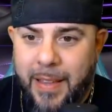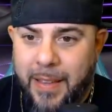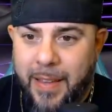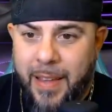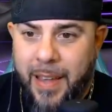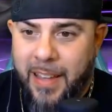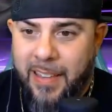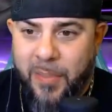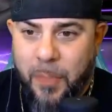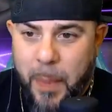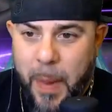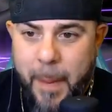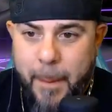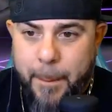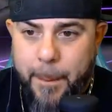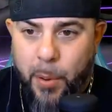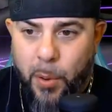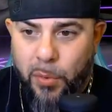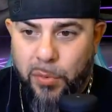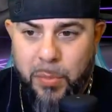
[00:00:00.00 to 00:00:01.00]
it's being
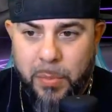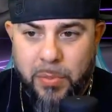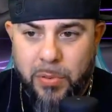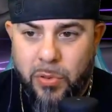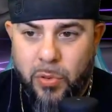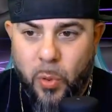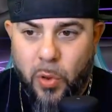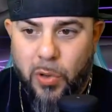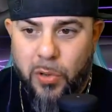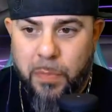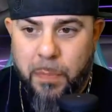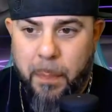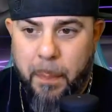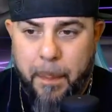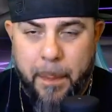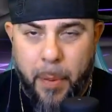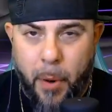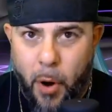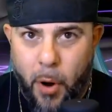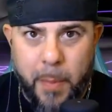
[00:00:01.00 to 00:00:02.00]
pulled from stores
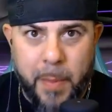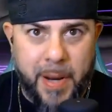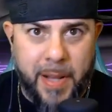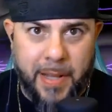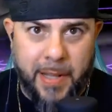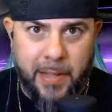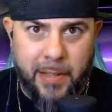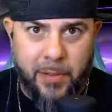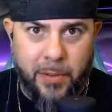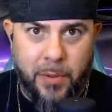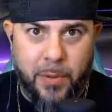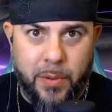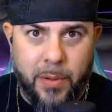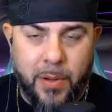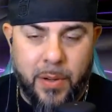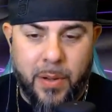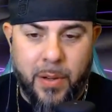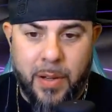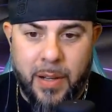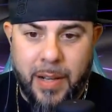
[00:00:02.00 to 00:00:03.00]
permanently, dude.
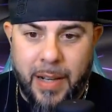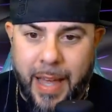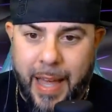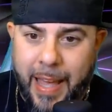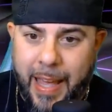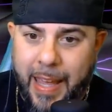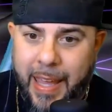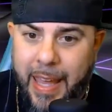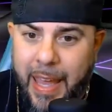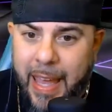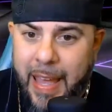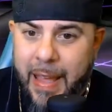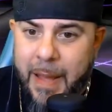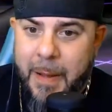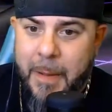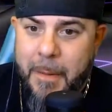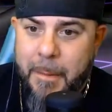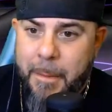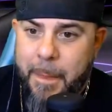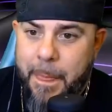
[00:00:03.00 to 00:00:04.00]
Like,
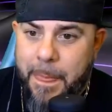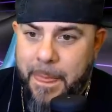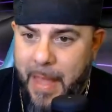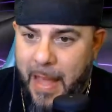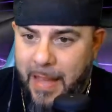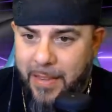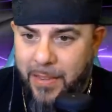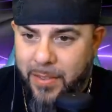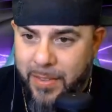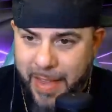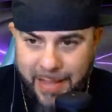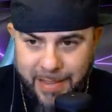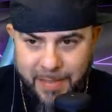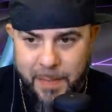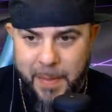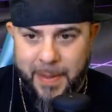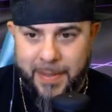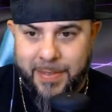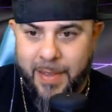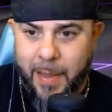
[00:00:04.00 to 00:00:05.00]
that's
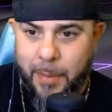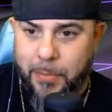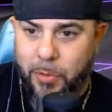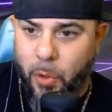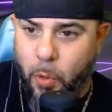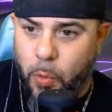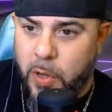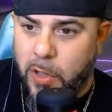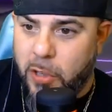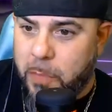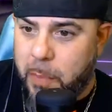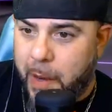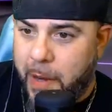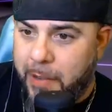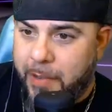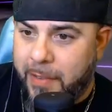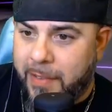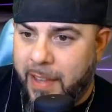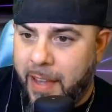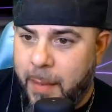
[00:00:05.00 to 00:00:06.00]
messed up. So Respawn
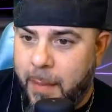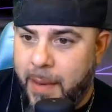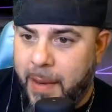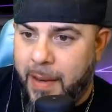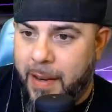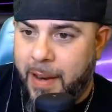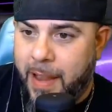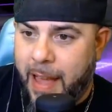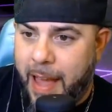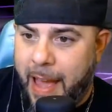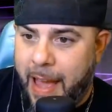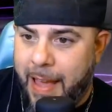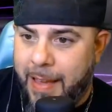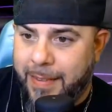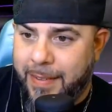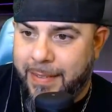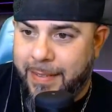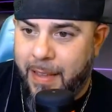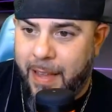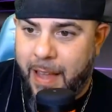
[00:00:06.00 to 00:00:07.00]
Entertainment
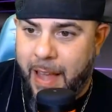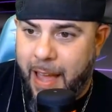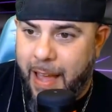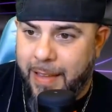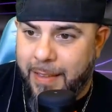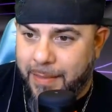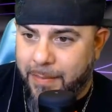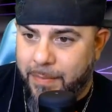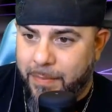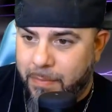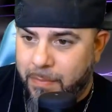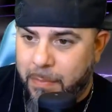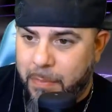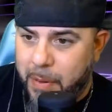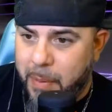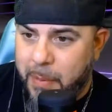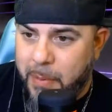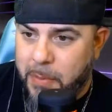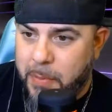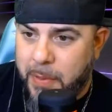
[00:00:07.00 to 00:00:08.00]
has pretty
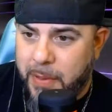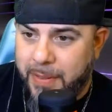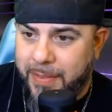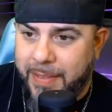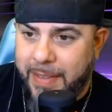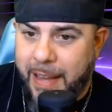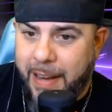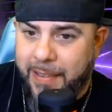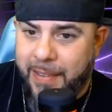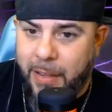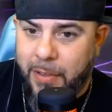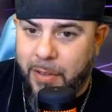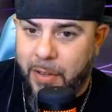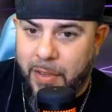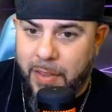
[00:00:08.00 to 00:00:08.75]
much put the status out there